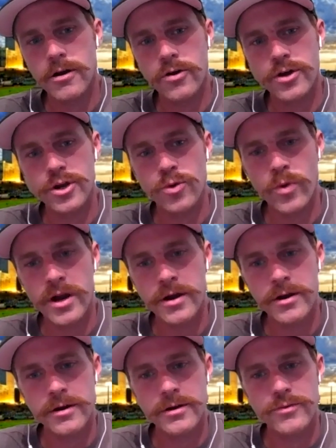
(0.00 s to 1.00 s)
going to
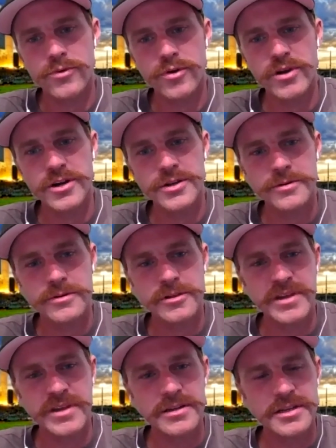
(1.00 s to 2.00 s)
wear Roberto
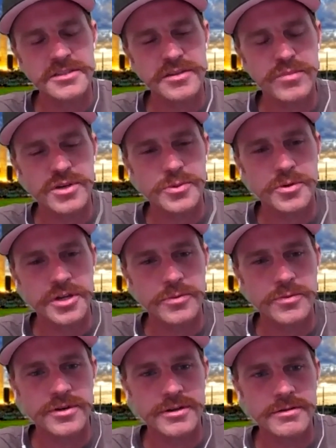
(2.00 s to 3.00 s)
Clemente's number
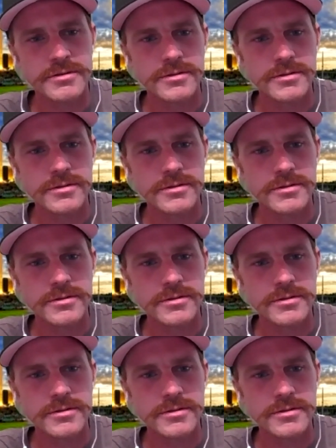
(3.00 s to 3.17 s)
21